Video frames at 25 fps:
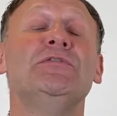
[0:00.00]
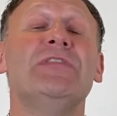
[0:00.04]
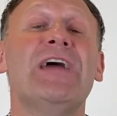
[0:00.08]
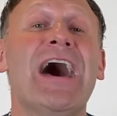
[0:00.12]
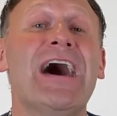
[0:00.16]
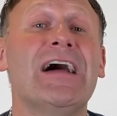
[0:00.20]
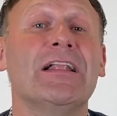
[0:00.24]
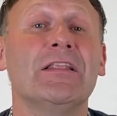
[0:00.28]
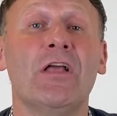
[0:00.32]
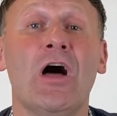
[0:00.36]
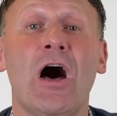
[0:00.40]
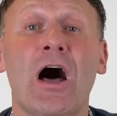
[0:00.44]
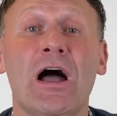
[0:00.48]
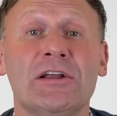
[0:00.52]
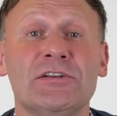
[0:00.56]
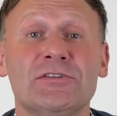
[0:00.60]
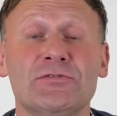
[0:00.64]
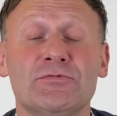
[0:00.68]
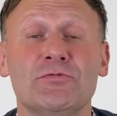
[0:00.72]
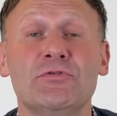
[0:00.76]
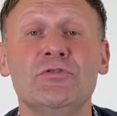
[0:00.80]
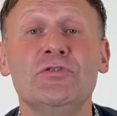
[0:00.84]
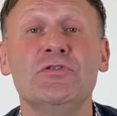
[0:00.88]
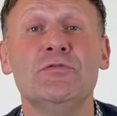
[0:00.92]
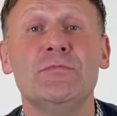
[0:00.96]
that
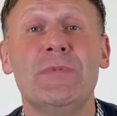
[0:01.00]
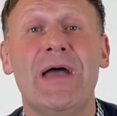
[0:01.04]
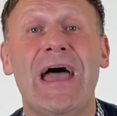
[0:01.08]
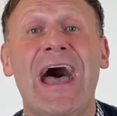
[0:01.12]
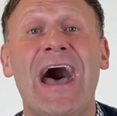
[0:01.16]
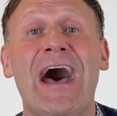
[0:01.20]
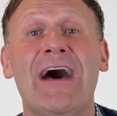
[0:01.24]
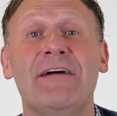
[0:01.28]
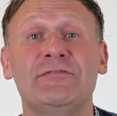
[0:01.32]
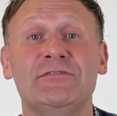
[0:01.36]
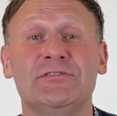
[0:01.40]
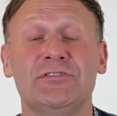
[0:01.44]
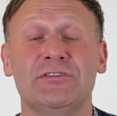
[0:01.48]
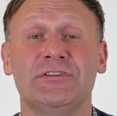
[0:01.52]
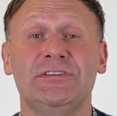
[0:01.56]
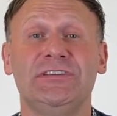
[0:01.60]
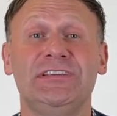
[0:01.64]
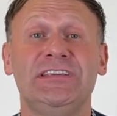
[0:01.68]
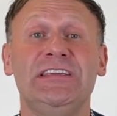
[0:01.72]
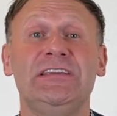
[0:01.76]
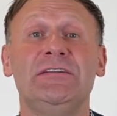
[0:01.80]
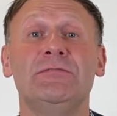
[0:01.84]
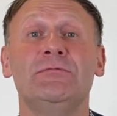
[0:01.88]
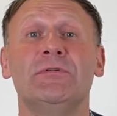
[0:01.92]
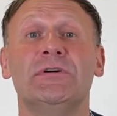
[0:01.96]
locked room after
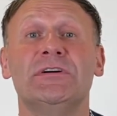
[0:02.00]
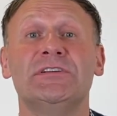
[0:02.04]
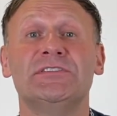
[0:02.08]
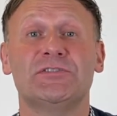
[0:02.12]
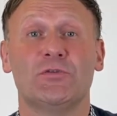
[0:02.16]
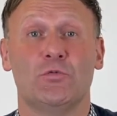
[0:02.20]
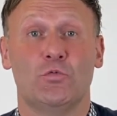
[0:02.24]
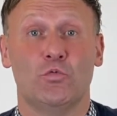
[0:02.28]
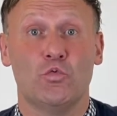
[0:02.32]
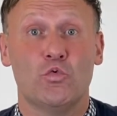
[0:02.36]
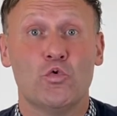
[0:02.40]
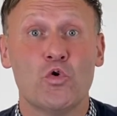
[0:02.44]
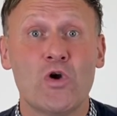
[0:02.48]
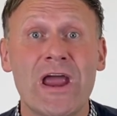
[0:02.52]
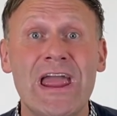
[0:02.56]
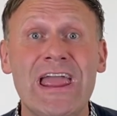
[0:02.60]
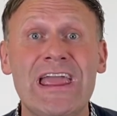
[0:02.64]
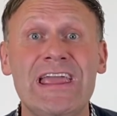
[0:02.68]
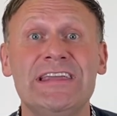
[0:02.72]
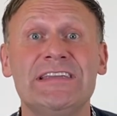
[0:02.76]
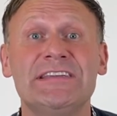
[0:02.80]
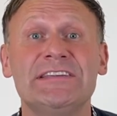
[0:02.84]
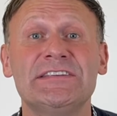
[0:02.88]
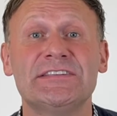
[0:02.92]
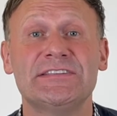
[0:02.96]
he was
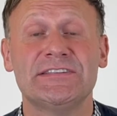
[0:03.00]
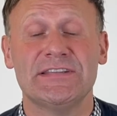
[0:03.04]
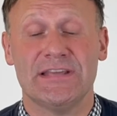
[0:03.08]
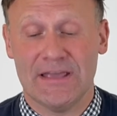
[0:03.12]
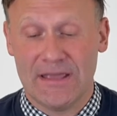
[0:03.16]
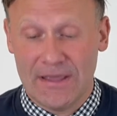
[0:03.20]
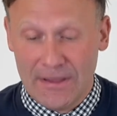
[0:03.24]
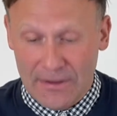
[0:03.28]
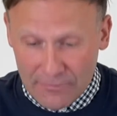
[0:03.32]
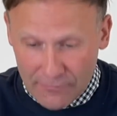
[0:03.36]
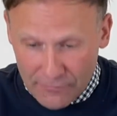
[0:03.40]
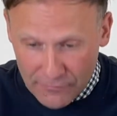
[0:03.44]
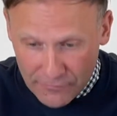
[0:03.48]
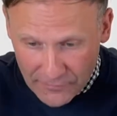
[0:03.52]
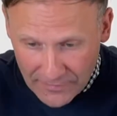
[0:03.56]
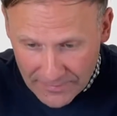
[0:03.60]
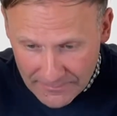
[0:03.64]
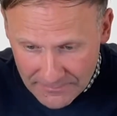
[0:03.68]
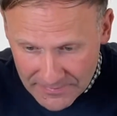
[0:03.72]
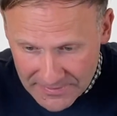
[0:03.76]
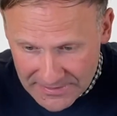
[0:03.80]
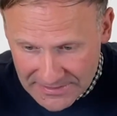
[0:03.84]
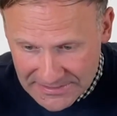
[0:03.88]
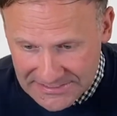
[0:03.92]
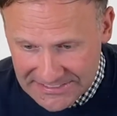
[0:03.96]
raised
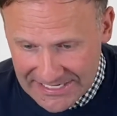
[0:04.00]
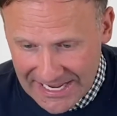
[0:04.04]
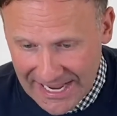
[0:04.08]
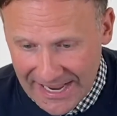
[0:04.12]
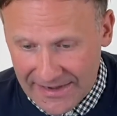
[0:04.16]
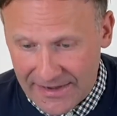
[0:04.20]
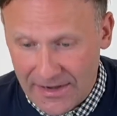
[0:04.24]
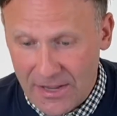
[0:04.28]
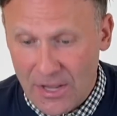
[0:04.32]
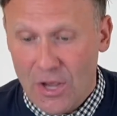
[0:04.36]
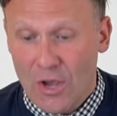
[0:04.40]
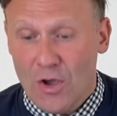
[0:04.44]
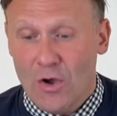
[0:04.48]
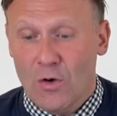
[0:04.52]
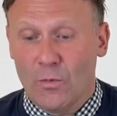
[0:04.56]
from the dead,